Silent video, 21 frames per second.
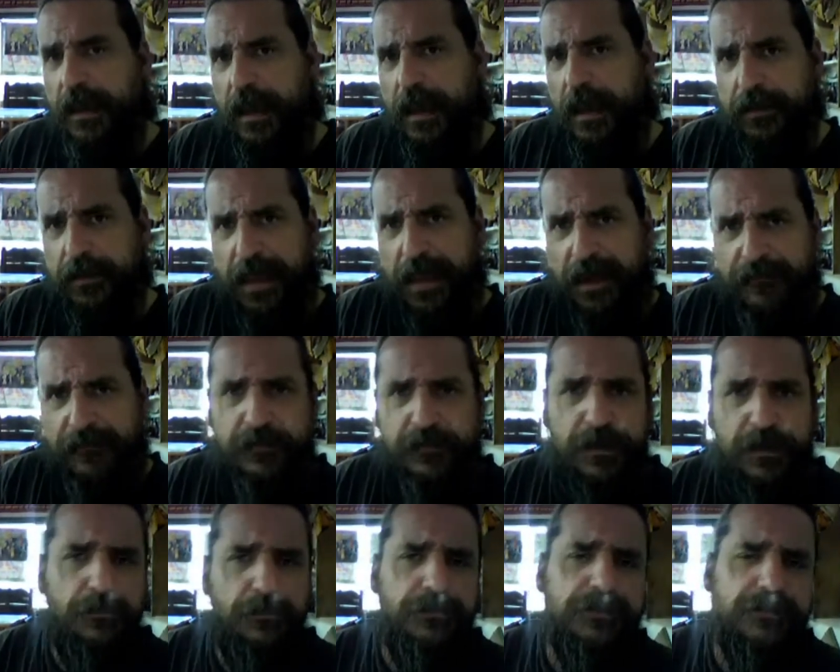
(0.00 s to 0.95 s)
And you have to
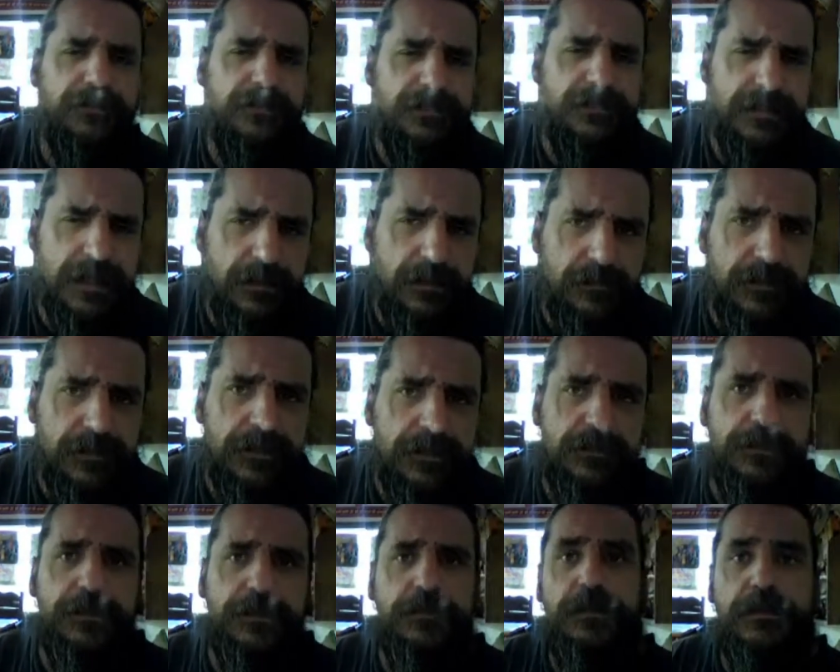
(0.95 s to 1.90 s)
be able to distinguish
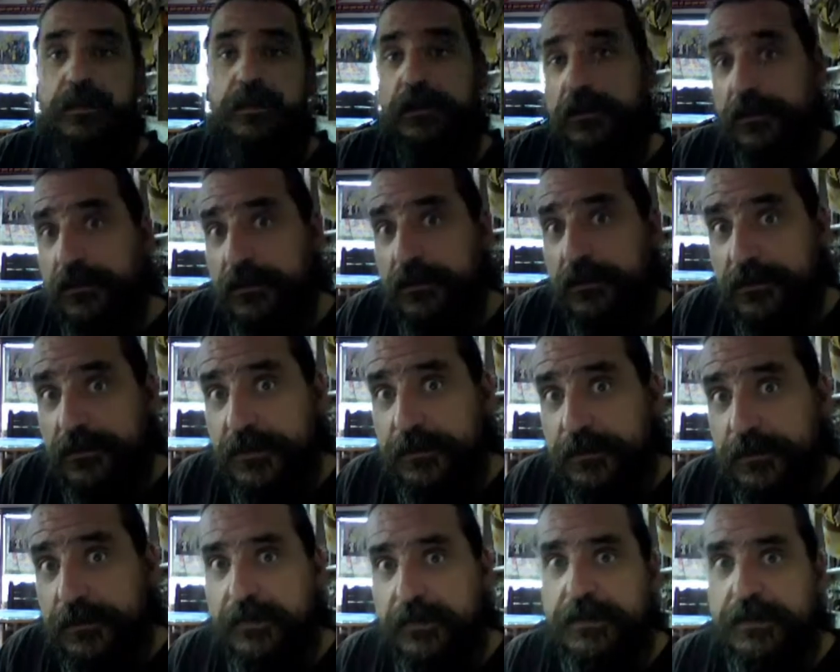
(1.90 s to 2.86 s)
between the good
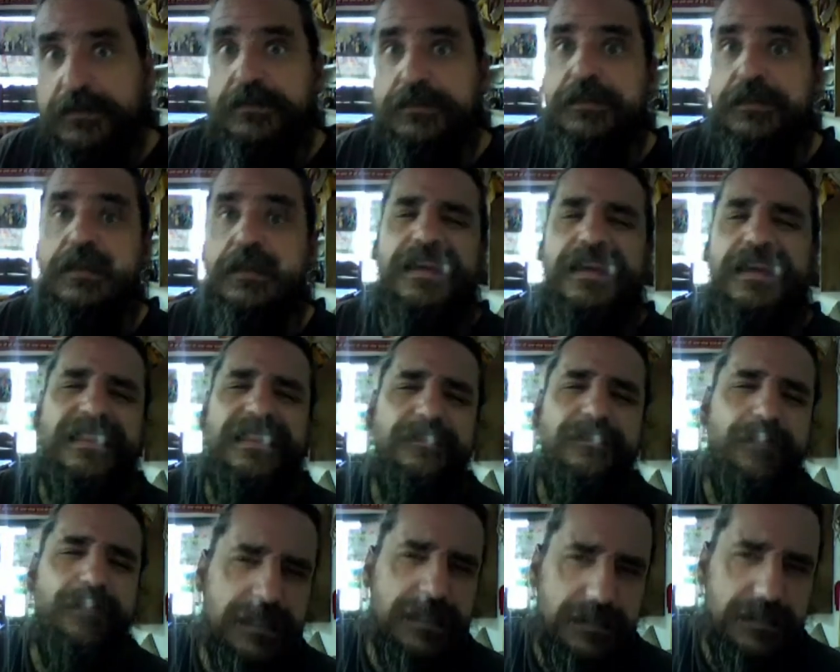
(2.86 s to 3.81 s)
spirits and the
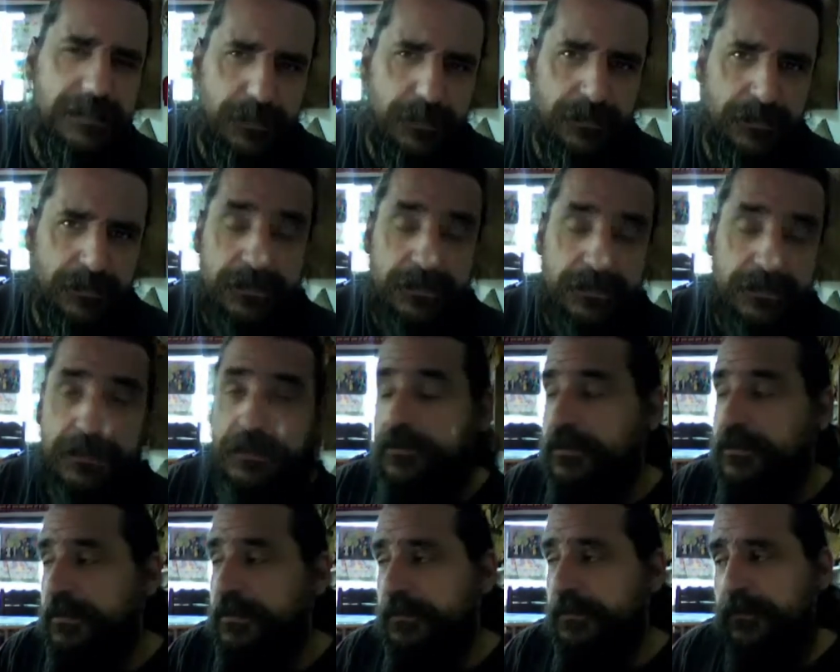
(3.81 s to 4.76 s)
bad spirits. And the
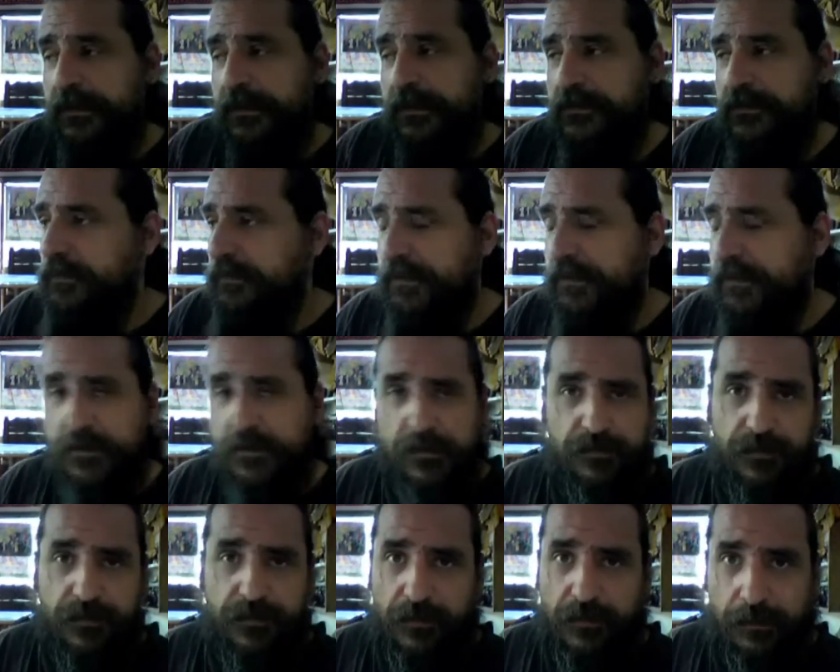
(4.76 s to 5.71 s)
good spirits will be
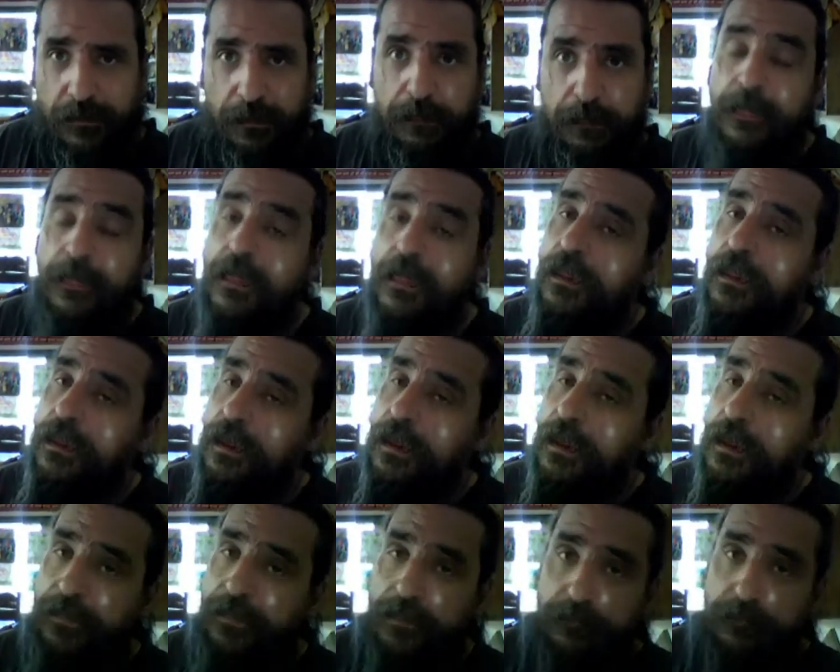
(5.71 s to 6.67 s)
truthful,
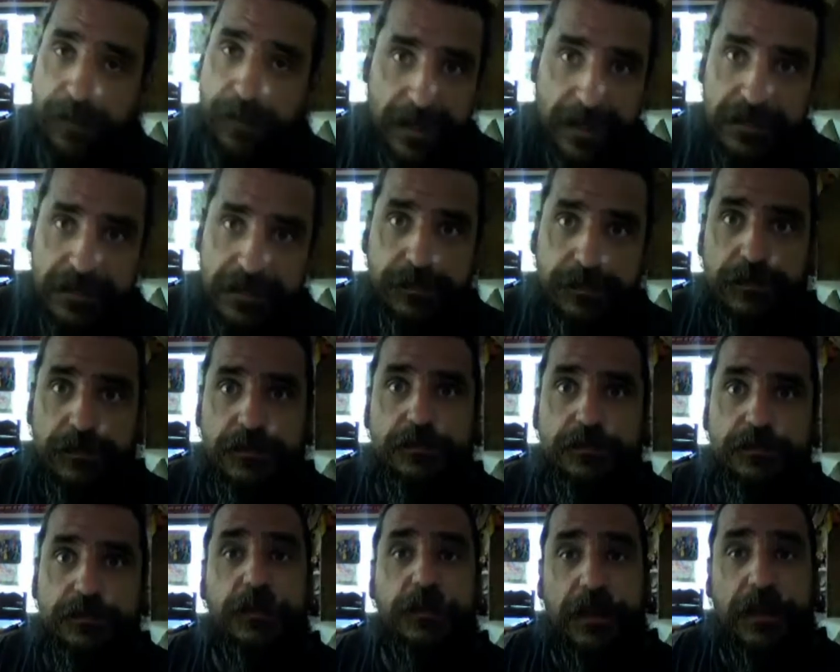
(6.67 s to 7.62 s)
and the bad spirits
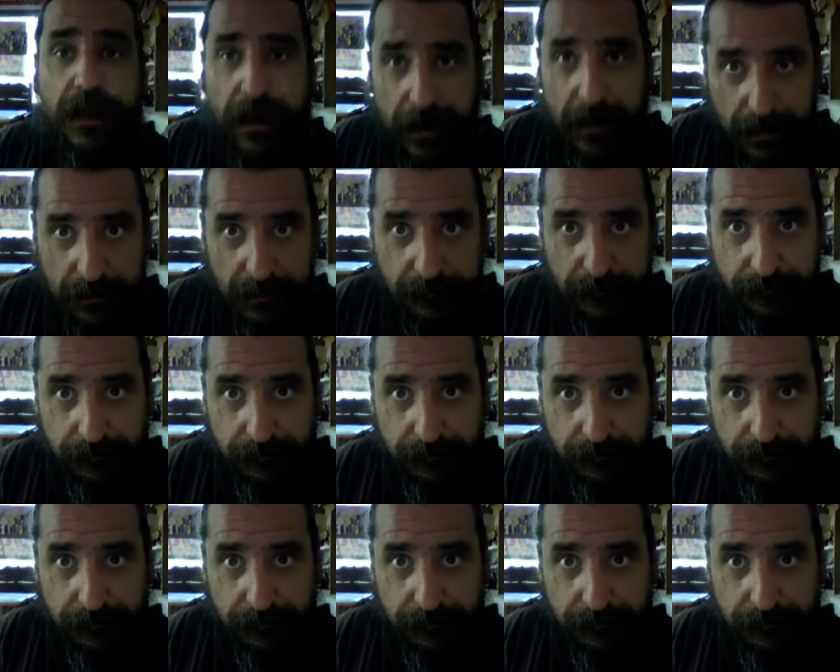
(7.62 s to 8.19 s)
will be lying.